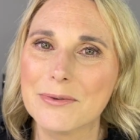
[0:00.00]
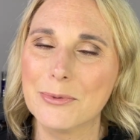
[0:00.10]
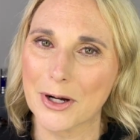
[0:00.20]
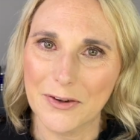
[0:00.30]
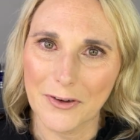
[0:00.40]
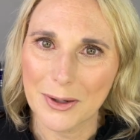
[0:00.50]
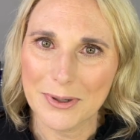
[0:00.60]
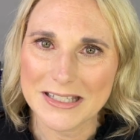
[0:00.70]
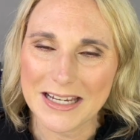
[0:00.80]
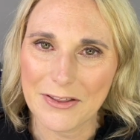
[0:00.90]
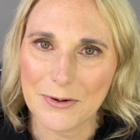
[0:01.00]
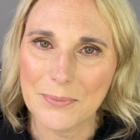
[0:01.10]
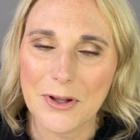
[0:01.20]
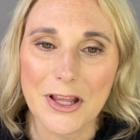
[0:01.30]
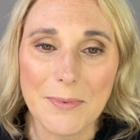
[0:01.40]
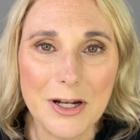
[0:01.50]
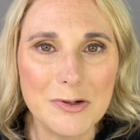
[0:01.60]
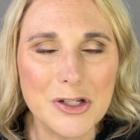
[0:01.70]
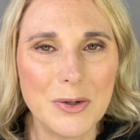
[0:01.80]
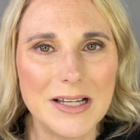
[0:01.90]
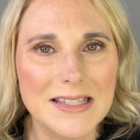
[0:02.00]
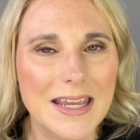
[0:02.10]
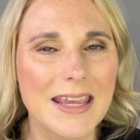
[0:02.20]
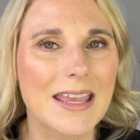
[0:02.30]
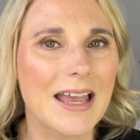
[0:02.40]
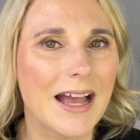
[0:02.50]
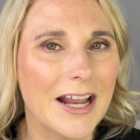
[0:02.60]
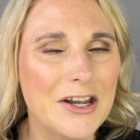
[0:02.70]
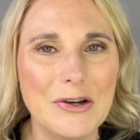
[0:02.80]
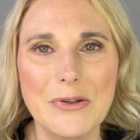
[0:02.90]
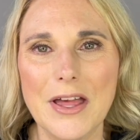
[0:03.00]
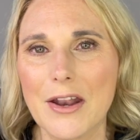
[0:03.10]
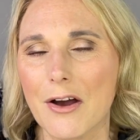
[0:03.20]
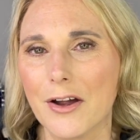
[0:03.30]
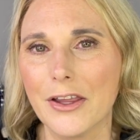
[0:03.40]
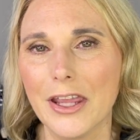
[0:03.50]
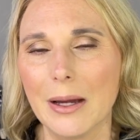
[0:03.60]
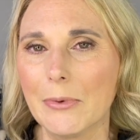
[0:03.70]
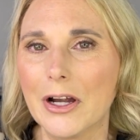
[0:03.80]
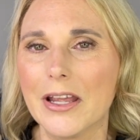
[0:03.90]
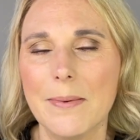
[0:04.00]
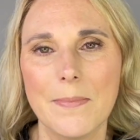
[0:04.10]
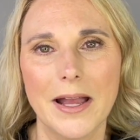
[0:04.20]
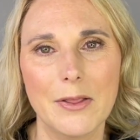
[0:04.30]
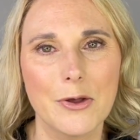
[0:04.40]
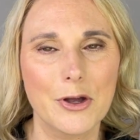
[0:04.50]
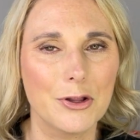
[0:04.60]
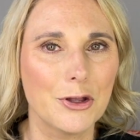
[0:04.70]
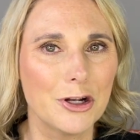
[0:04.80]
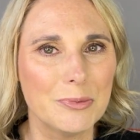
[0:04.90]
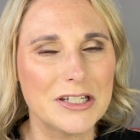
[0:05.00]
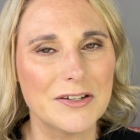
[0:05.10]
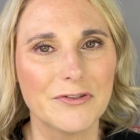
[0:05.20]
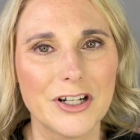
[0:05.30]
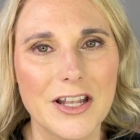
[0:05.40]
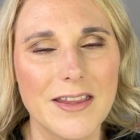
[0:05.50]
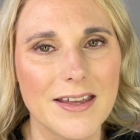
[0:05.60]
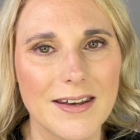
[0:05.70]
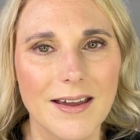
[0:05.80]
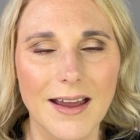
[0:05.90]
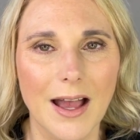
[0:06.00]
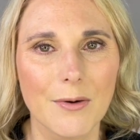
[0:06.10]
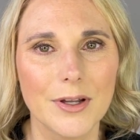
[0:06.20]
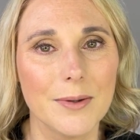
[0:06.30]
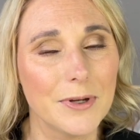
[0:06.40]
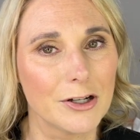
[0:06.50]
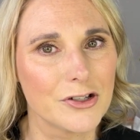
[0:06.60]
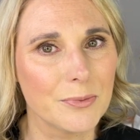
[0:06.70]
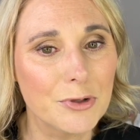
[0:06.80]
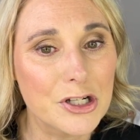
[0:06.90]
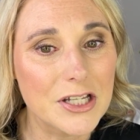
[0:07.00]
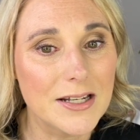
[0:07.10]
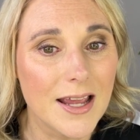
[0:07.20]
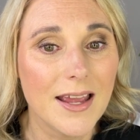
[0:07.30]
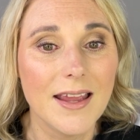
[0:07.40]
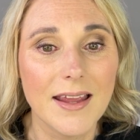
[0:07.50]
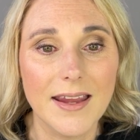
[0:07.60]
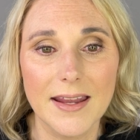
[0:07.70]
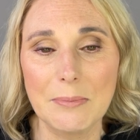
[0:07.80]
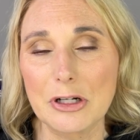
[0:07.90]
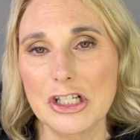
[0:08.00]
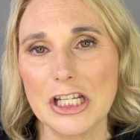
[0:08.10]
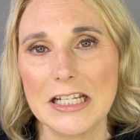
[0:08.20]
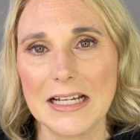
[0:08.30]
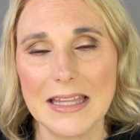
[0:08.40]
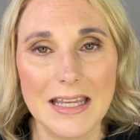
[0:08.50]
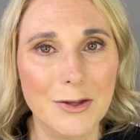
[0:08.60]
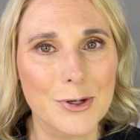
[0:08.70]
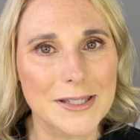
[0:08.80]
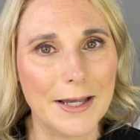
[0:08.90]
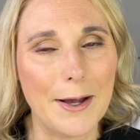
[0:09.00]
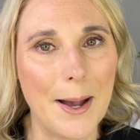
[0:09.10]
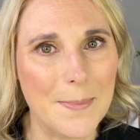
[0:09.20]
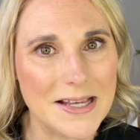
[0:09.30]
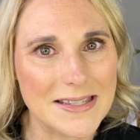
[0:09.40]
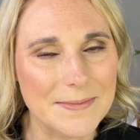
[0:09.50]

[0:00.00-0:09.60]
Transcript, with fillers: work very well together. But let me know what you guys think. I know that on camera it might look a little bit different than how it appears in person. In person, I think it looks like a hot mess.